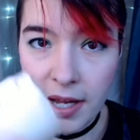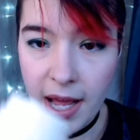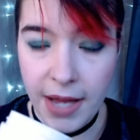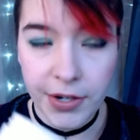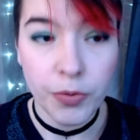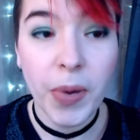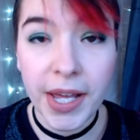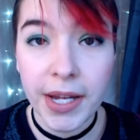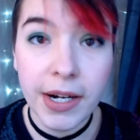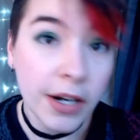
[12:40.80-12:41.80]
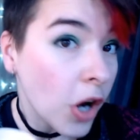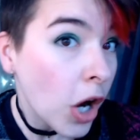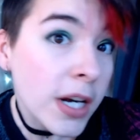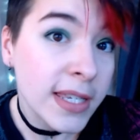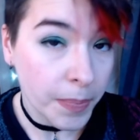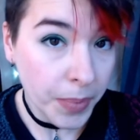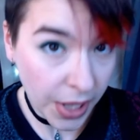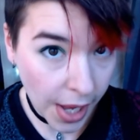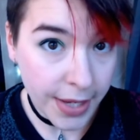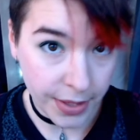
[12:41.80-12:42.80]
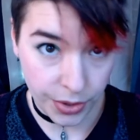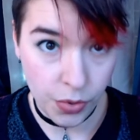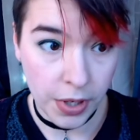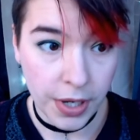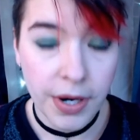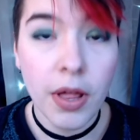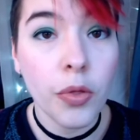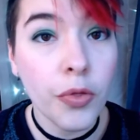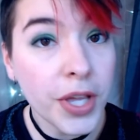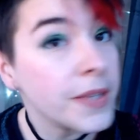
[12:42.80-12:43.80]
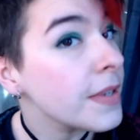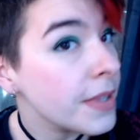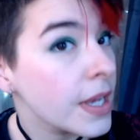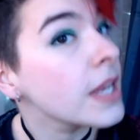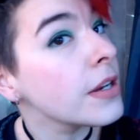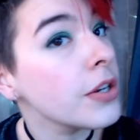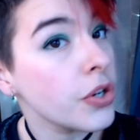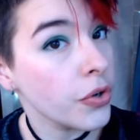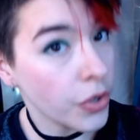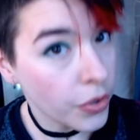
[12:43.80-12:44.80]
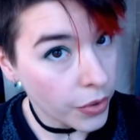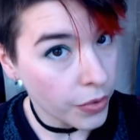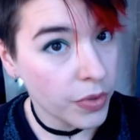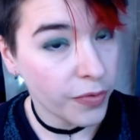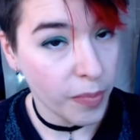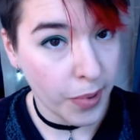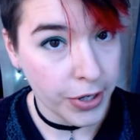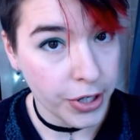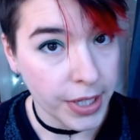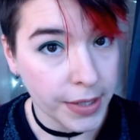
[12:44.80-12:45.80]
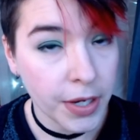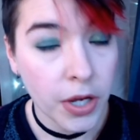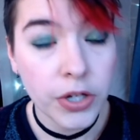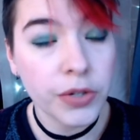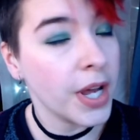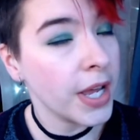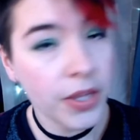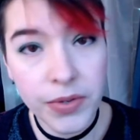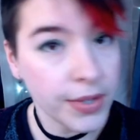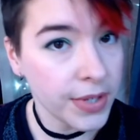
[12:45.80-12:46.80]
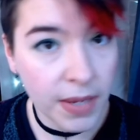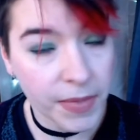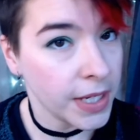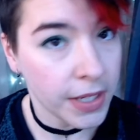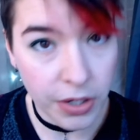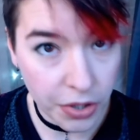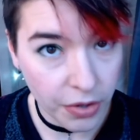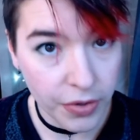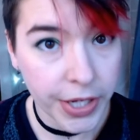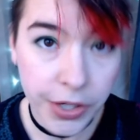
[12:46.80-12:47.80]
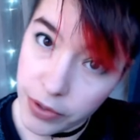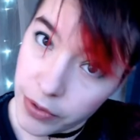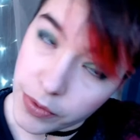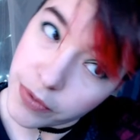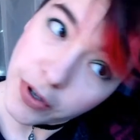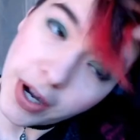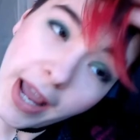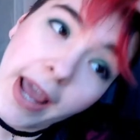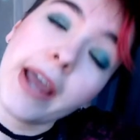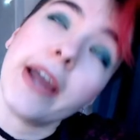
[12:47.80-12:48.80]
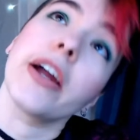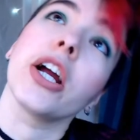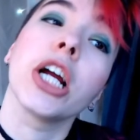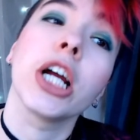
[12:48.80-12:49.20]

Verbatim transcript: And you buy it in an art supply store. This is the conditioner you use for brushes. Do not use the same conditioner that you use for hair.